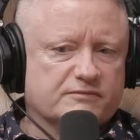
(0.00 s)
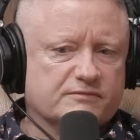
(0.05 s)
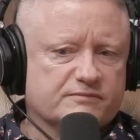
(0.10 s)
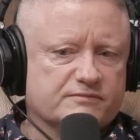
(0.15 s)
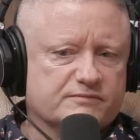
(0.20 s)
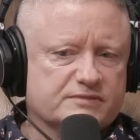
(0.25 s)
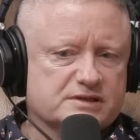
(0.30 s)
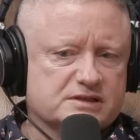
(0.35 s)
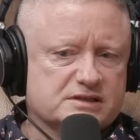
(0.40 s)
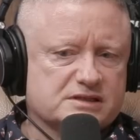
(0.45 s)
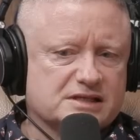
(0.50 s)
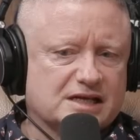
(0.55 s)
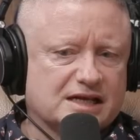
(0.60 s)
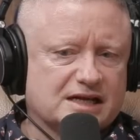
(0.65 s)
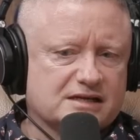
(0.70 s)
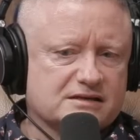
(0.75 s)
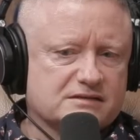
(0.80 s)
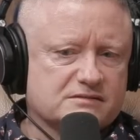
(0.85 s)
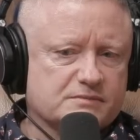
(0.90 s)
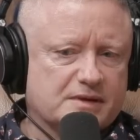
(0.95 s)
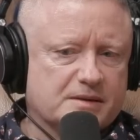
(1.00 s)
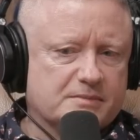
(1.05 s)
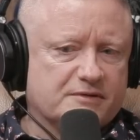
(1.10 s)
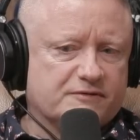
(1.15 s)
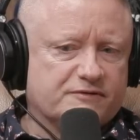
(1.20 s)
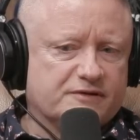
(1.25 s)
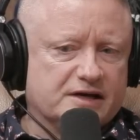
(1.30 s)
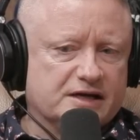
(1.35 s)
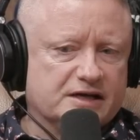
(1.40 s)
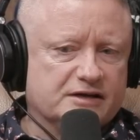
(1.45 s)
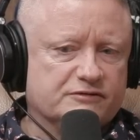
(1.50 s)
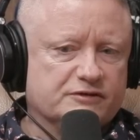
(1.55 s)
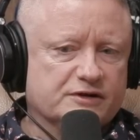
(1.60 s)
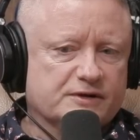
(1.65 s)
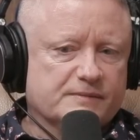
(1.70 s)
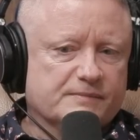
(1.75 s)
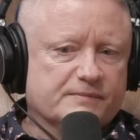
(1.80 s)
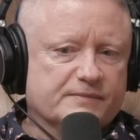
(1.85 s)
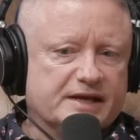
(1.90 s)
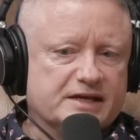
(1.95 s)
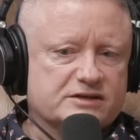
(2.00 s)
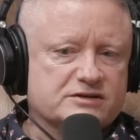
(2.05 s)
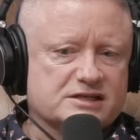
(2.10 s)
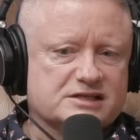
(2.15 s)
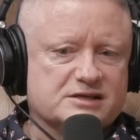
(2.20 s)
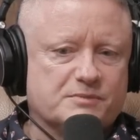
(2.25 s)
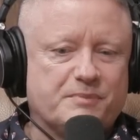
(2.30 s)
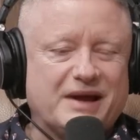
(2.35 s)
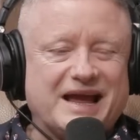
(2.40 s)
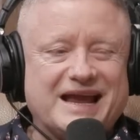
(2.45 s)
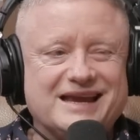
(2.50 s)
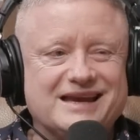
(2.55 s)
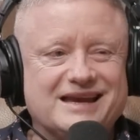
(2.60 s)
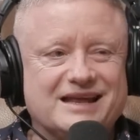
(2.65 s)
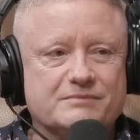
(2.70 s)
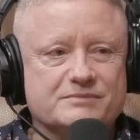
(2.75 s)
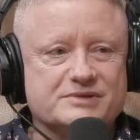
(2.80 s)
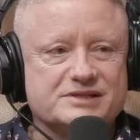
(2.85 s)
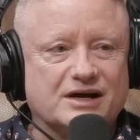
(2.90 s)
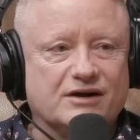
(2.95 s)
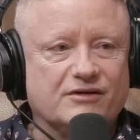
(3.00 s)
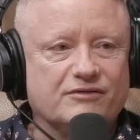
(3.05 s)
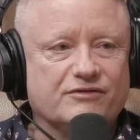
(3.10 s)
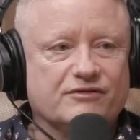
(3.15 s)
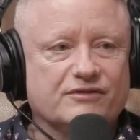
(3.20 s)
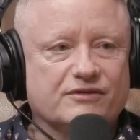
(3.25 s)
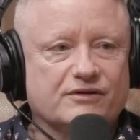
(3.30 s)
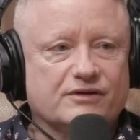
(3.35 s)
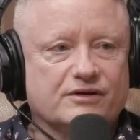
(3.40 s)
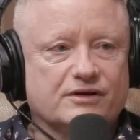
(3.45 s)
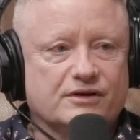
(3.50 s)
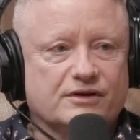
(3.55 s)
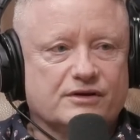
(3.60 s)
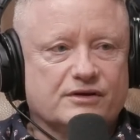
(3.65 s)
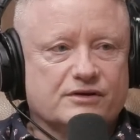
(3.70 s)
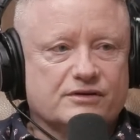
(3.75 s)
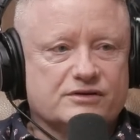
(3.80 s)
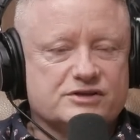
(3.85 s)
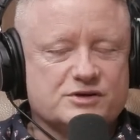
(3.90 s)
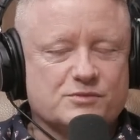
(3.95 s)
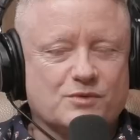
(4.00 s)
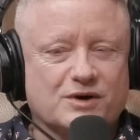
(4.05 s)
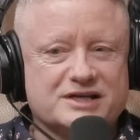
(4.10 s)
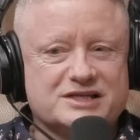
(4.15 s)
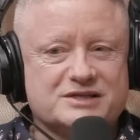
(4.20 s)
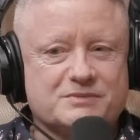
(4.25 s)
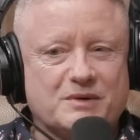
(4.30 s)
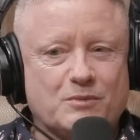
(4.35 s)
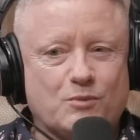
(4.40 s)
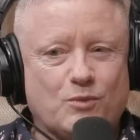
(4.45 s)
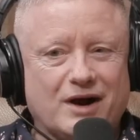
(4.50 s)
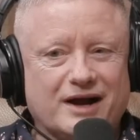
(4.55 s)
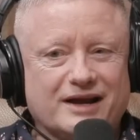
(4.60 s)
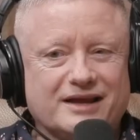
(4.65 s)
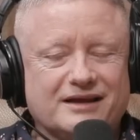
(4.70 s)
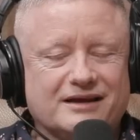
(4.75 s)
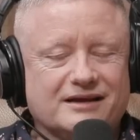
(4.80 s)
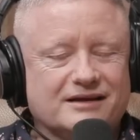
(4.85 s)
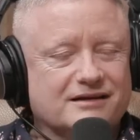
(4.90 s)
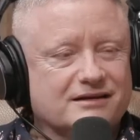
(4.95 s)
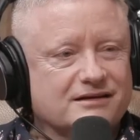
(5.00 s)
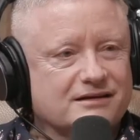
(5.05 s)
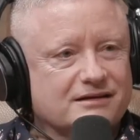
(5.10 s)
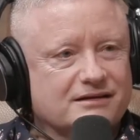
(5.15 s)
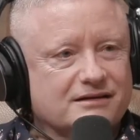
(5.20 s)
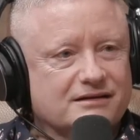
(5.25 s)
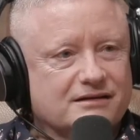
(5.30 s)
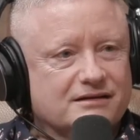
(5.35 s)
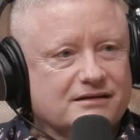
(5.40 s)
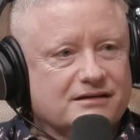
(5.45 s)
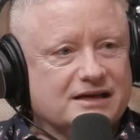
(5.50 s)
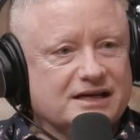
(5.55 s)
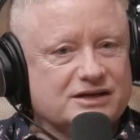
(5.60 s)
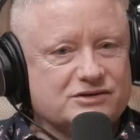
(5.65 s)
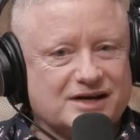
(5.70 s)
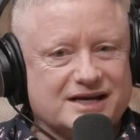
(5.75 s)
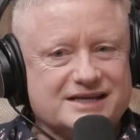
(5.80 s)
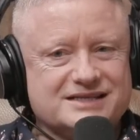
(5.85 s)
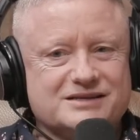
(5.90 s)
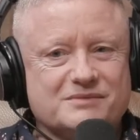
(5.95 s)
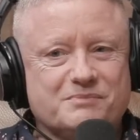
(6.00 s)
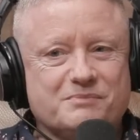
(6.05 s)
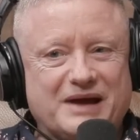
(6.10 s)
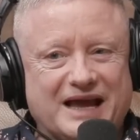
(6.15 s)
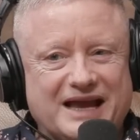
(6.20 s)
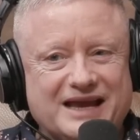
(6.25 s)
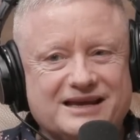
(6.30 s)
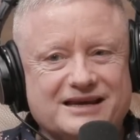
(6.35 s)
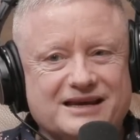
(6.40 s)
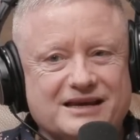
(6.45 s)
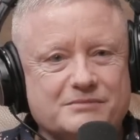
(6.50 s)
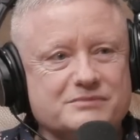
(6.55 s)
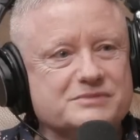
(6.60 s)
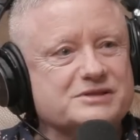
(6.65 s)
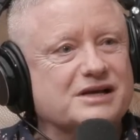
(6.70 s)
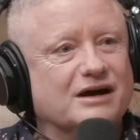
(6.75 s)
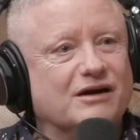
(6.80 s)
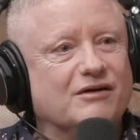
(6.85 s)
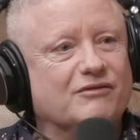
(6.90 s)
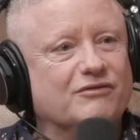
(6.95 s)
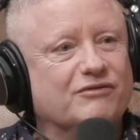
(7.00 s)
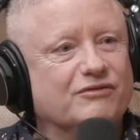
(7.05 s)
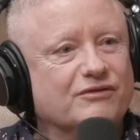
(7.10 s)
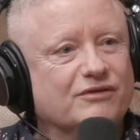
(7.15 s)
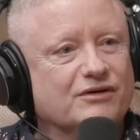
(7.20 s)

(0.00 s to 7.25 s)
6, maybe 5. He tried to paint himself. So he wanted to be white. He tried to paint himself.